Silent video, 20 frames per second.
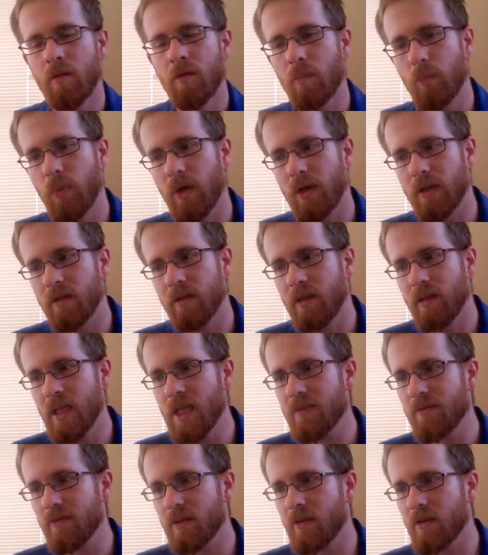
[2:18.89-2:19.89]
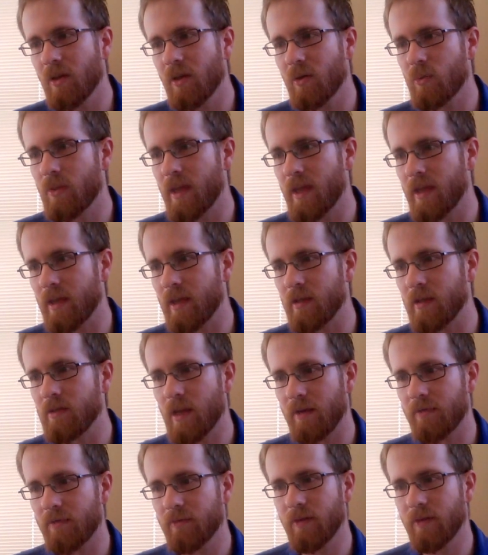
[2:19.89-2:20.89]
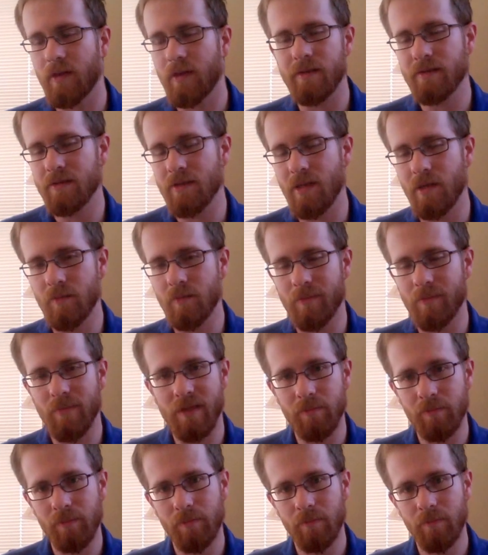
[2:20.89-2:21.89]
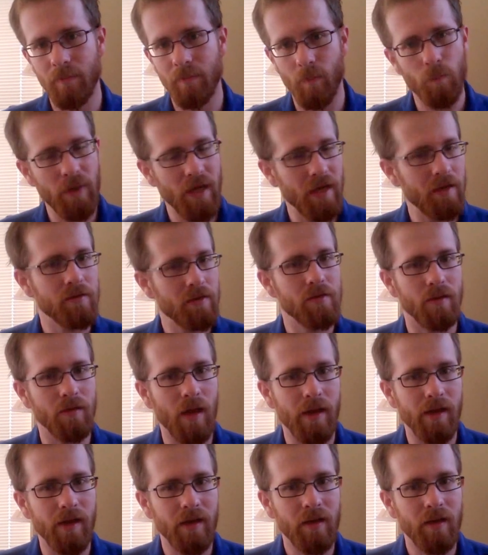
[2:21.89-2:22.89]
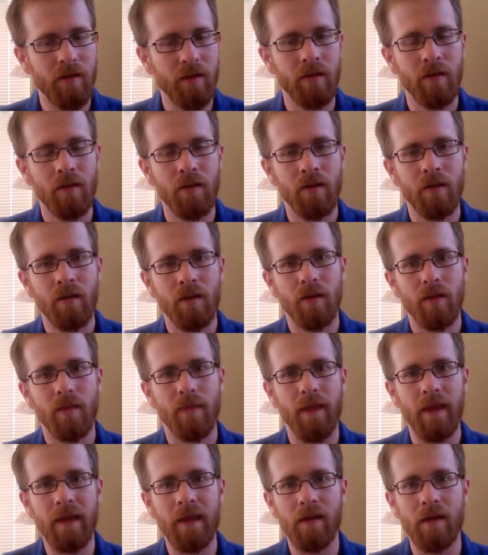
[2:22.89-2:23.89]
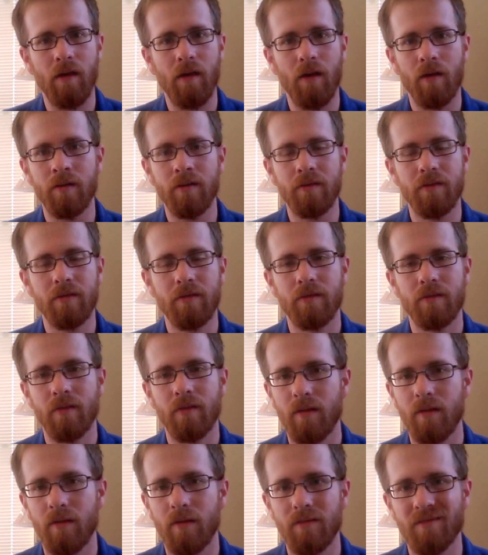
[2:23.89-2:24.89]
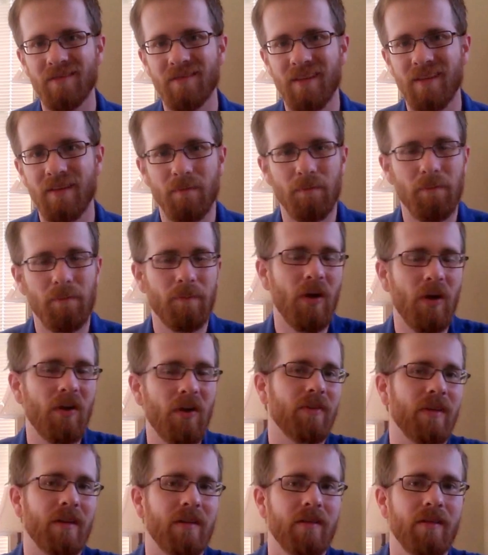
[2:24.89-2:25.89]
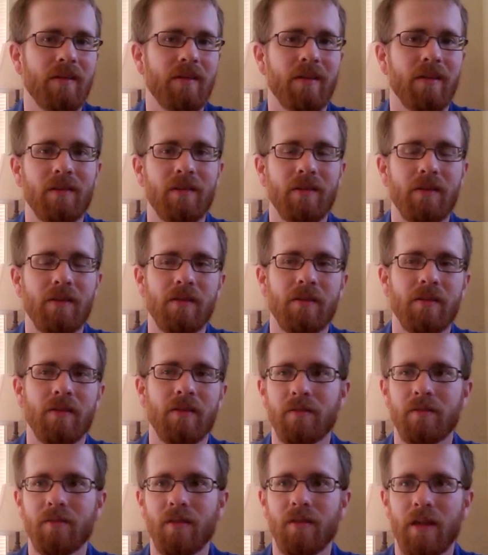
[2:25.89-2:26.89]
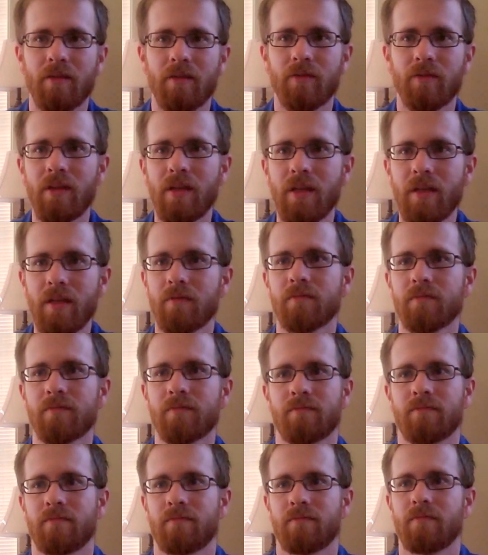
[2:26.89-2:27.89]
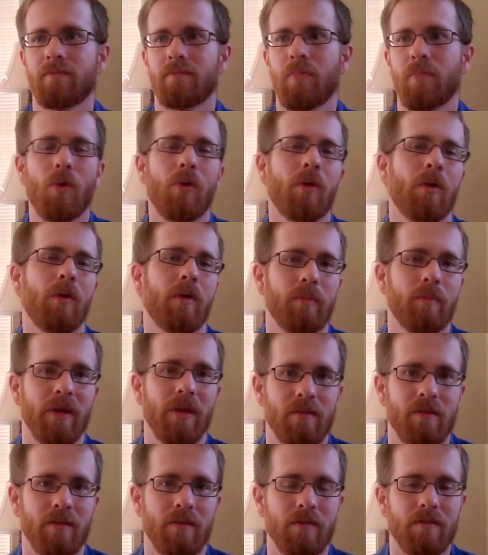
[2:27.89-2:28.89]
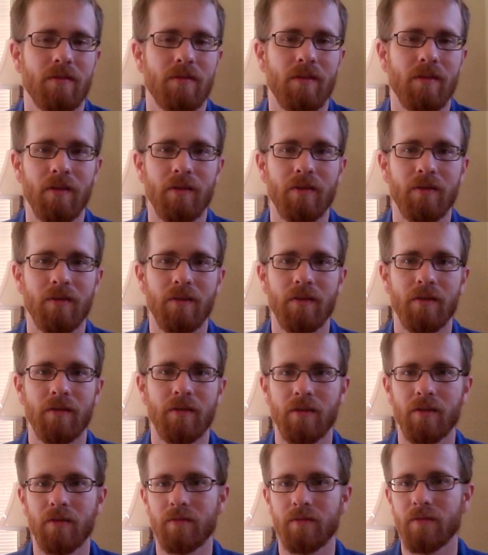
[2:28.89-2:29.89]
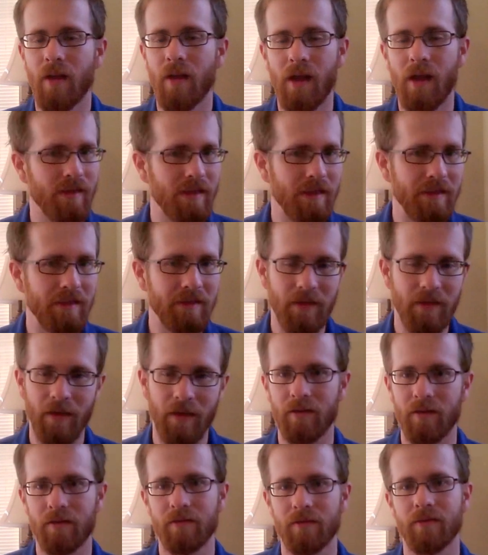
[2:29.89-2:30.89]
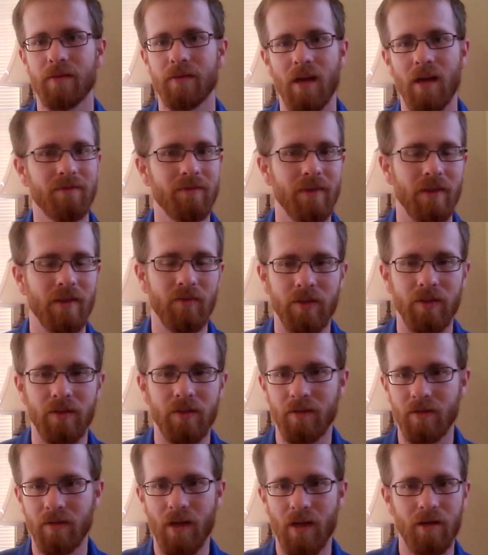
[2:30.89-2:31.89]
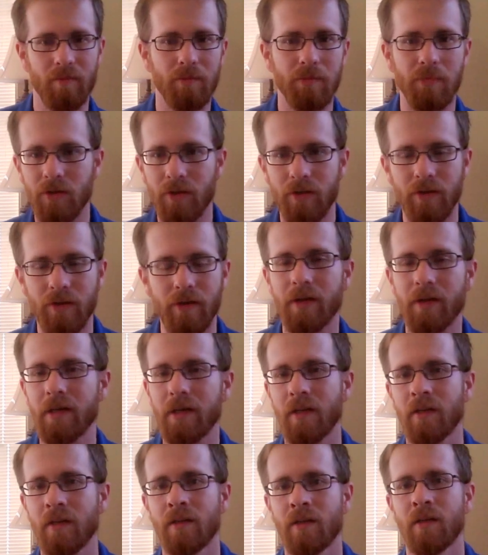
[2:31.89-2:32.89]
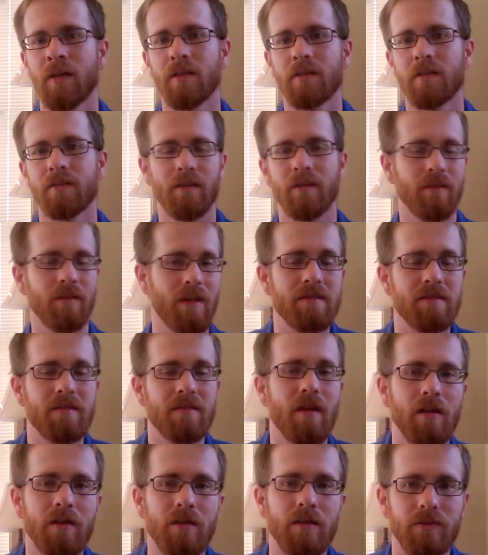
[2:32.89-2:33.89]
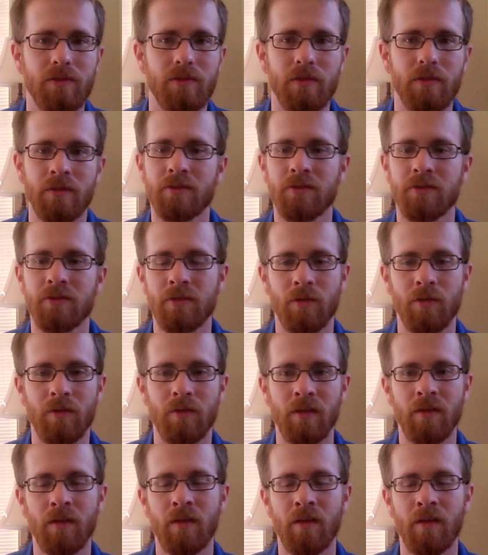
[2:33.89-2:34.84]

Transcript: But even though they definitely seem to be picture-like, they aren't perfect. They're like really poor pictures. You know, they're not detailed, they're not vivid, they're kind of blurry, they're less colorful, and so on.